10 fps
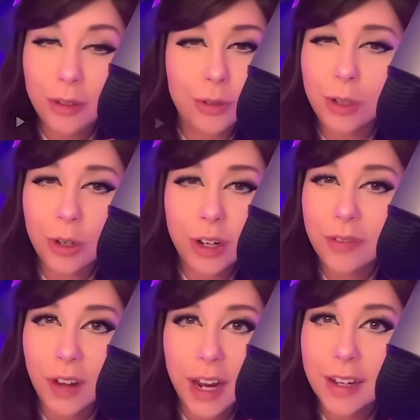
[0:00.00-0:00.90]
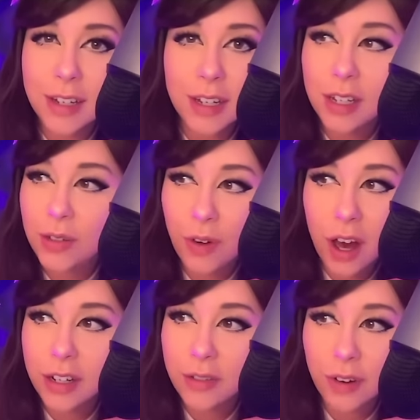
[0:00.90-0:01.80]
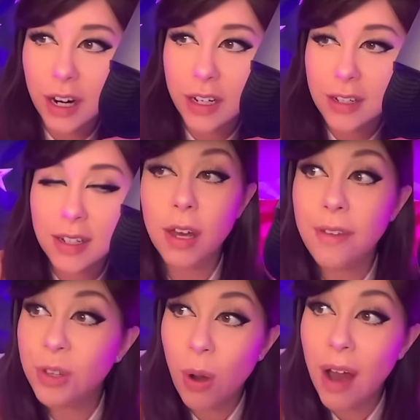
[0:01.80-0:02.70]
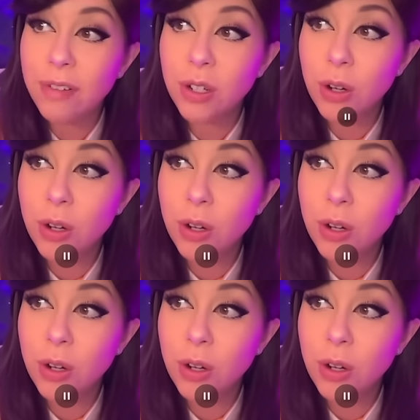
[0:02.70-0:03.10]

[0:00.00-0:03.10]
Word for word: good advice. This is fine advice. If you have a dog, didn't